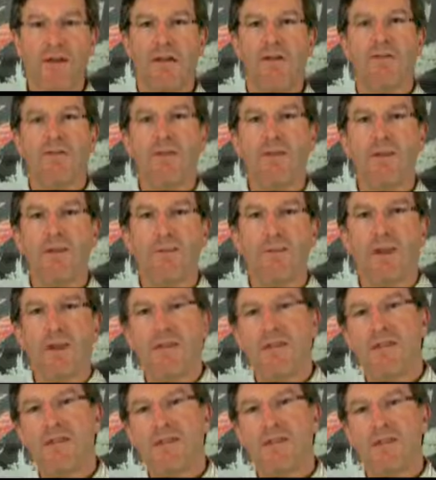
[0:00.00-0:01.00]
Now, some of the
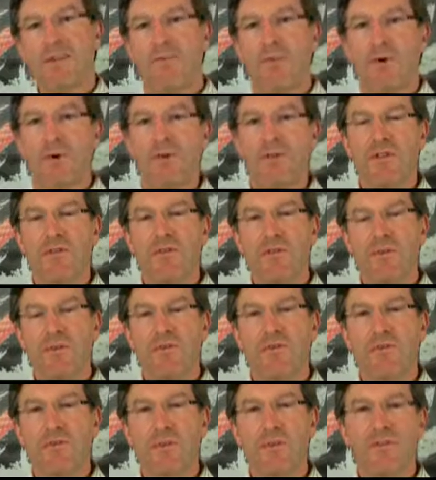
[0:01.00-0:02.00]
basic
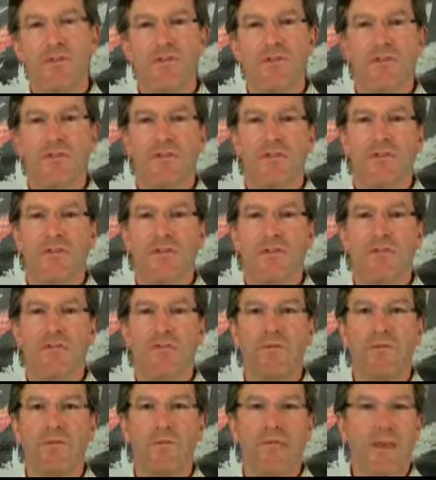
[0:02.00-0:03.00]
principles we use have
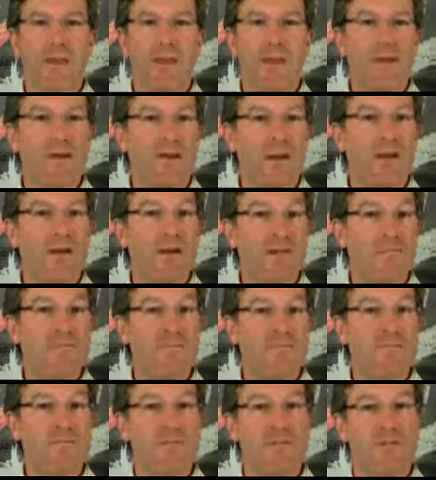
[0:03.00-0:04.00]
come from A, our
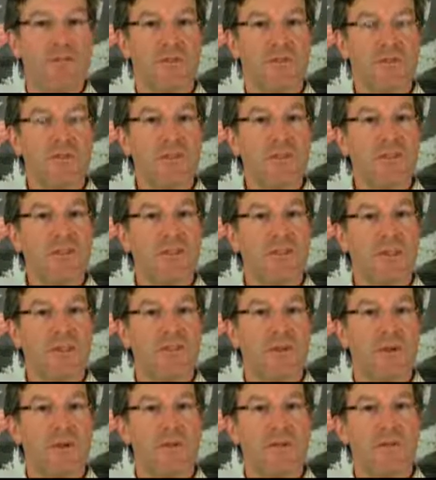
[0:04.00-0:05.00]
substantial
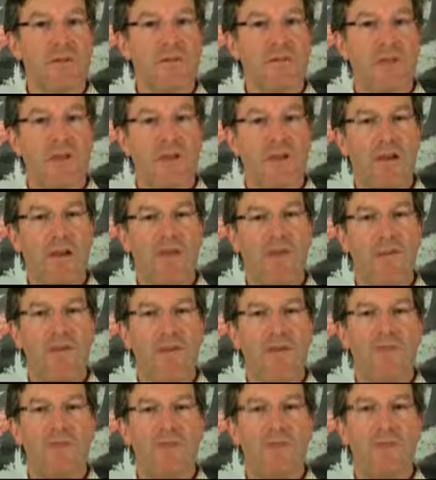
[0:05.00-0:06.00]
experience, and
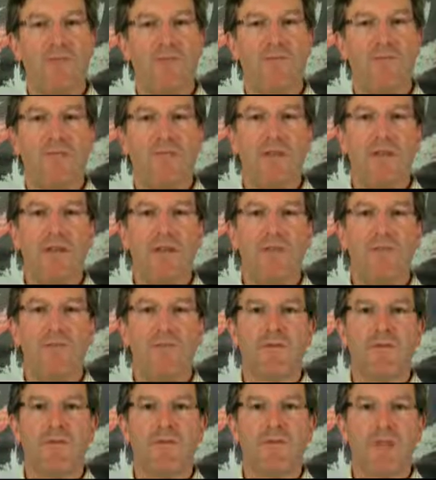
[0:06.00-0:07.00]
B, from
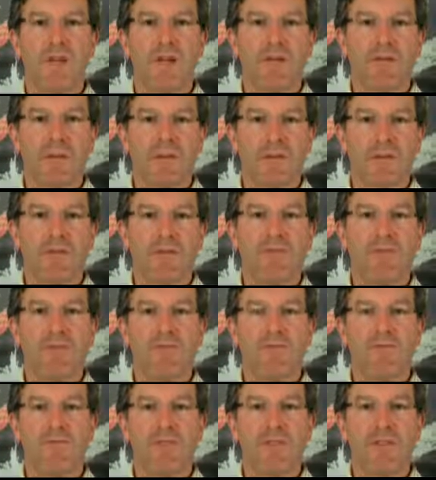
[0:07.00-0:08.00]
training
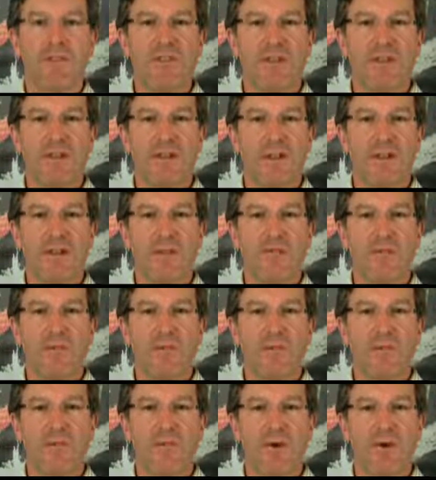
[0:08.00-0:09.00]
courses, and particularly
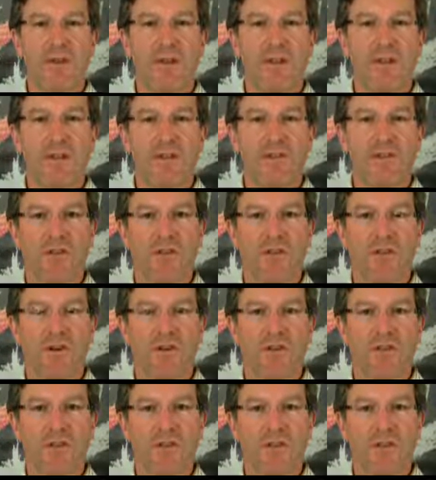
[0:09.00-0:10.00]
from a book I'd like to
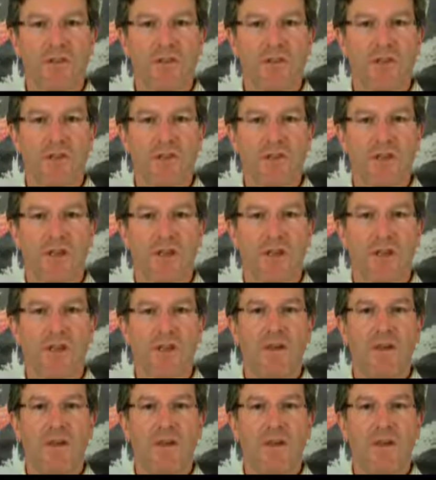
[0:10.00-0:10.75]
credit, which is